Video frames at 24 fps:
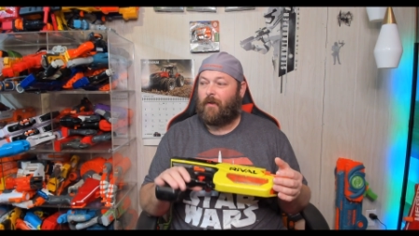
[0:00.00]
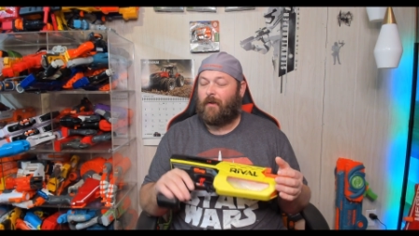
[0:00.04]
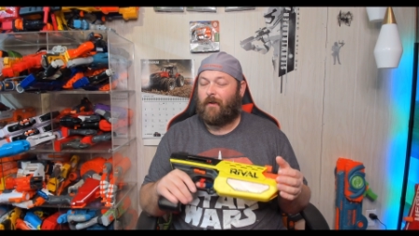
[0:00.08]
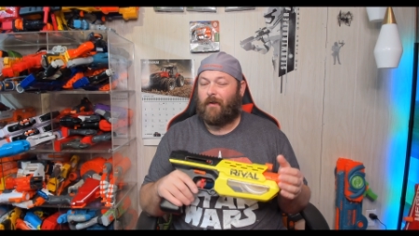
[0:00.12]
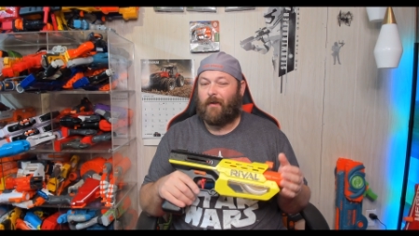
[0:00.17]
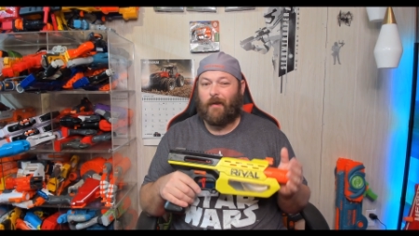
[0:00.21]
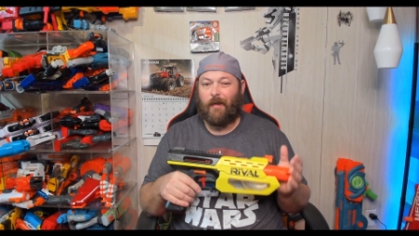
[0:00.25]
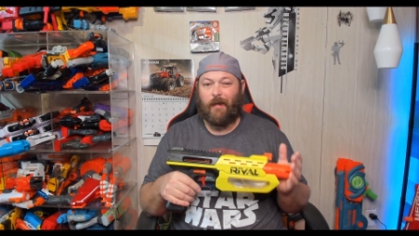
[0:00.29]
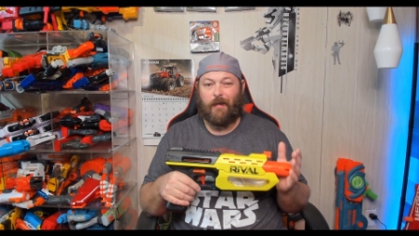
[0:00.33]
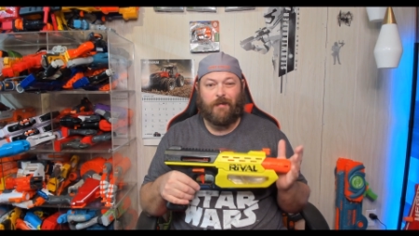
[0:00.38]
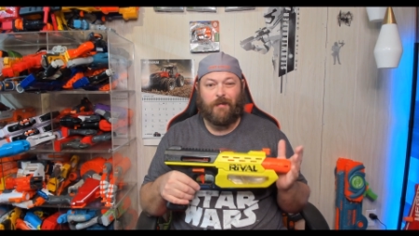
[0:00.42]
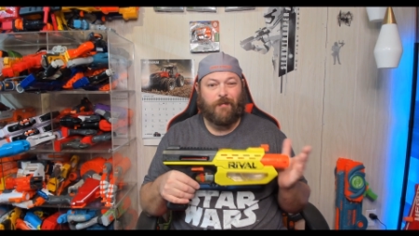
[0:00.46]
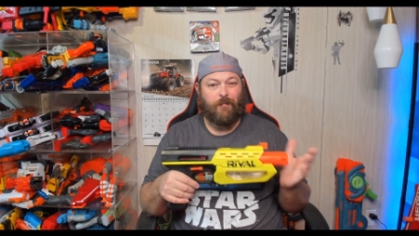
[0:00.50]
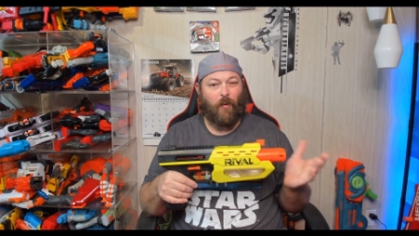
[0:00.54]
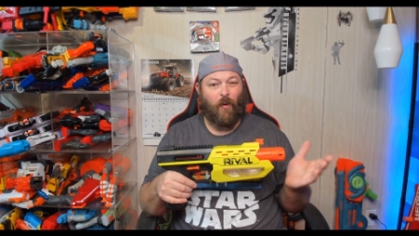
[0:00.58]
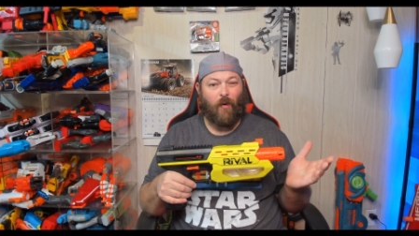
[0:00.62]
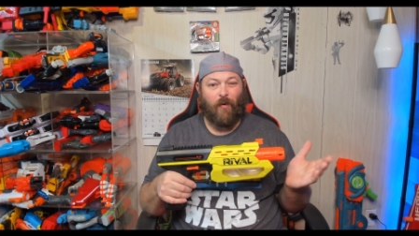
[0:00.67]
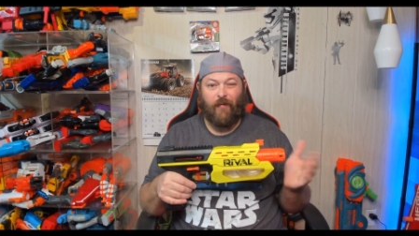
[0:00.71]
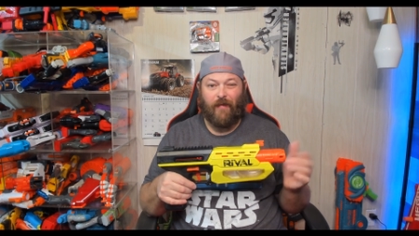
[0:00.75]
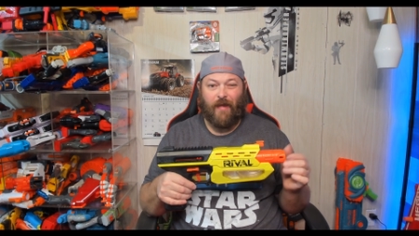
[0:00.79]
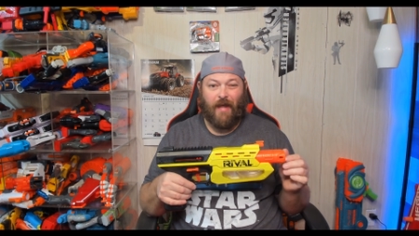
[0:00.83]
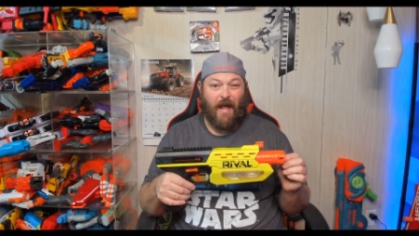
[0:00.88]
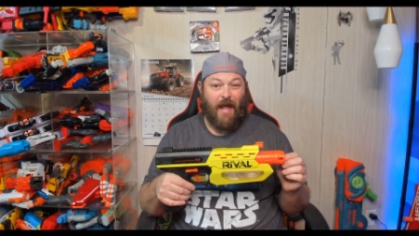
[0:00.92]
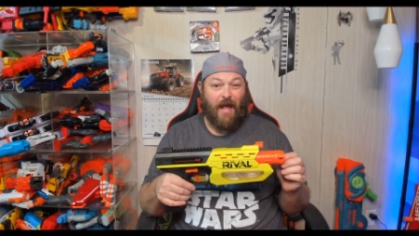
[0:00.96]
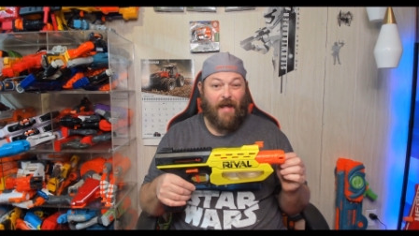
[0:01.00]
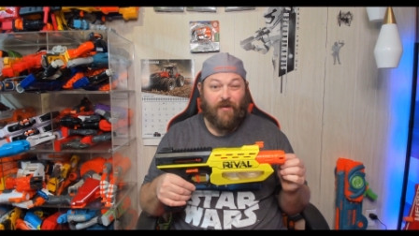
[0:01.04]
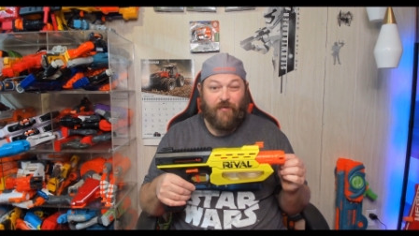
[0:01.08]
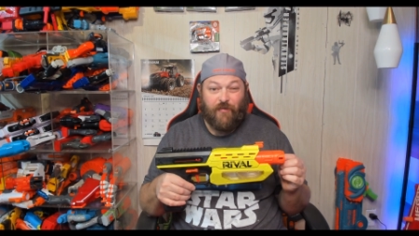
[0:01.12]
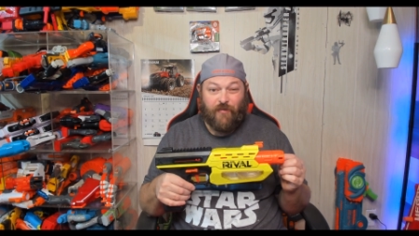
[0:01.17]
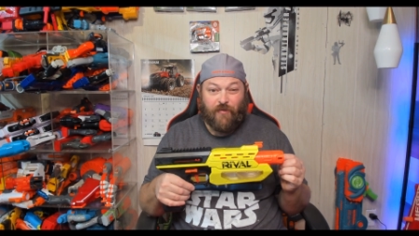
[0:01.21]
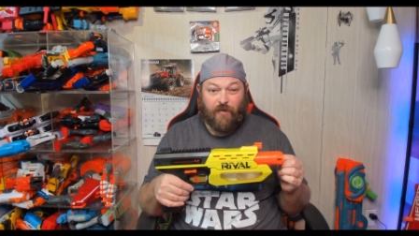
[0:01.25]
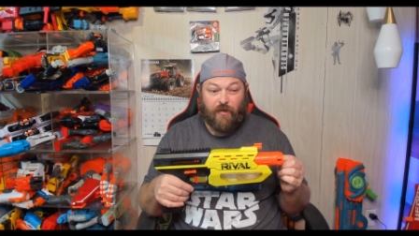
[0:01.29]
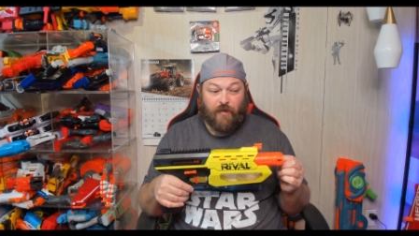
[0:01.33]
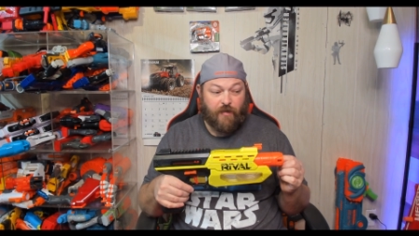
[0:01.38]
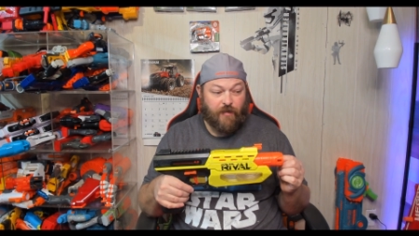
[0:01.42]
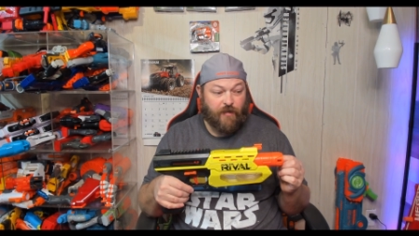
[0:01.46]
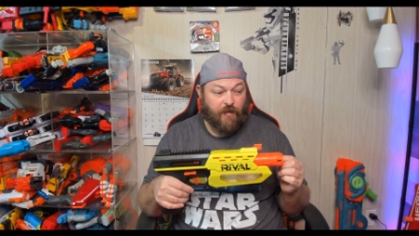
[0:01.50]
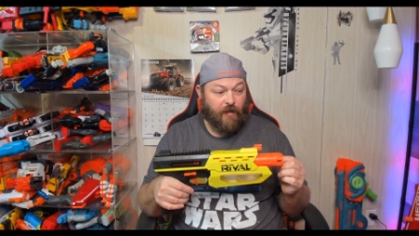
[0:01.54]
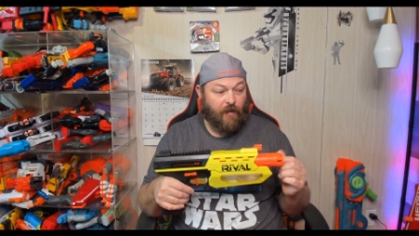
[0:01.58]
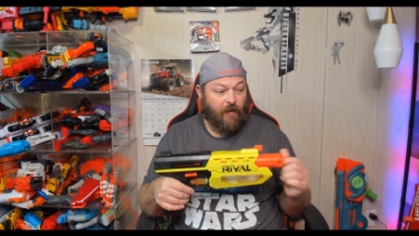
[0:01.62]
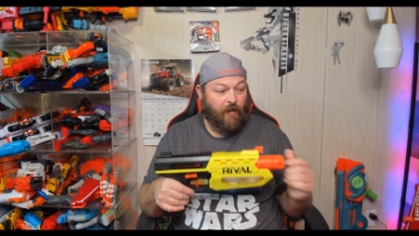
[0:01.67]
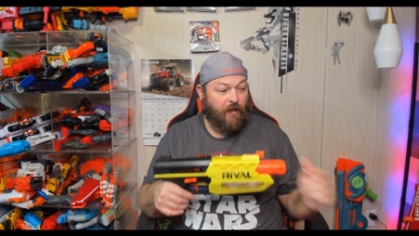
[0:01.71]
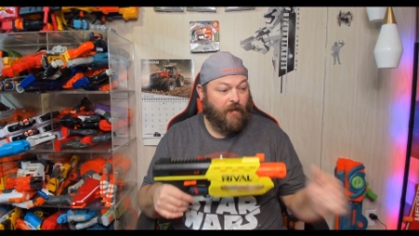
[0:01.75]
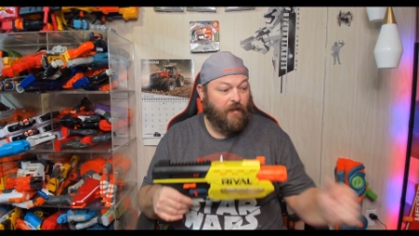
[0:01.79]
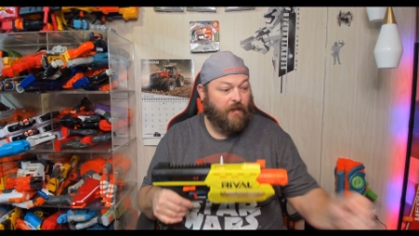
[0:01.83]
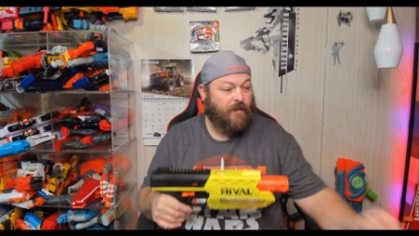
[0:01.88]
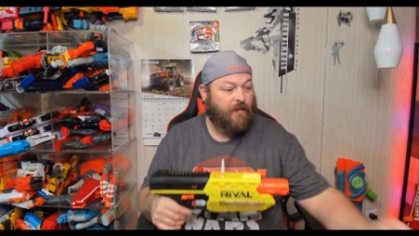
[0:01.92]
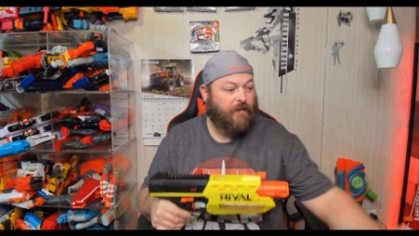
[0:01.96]
it's part of the Edge
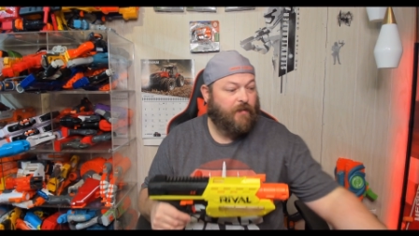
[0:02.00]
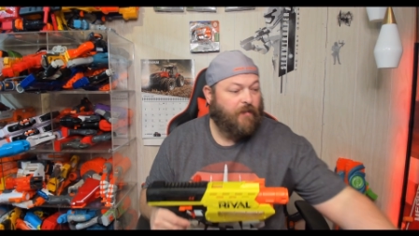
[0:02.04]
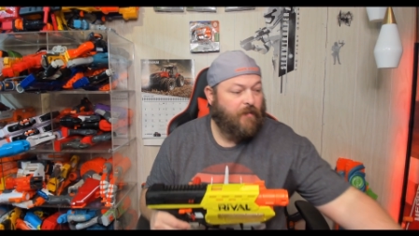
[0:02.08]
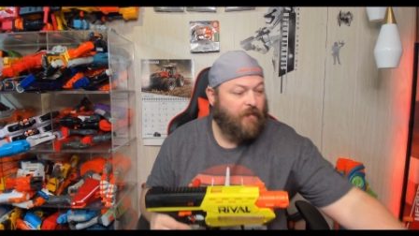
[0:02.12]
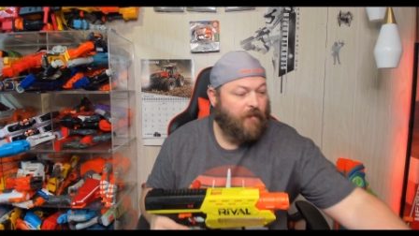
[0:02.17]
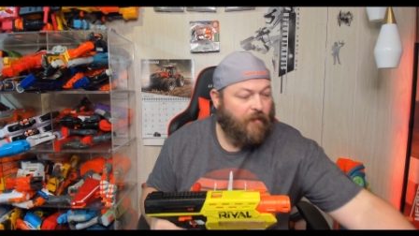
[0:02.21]
series.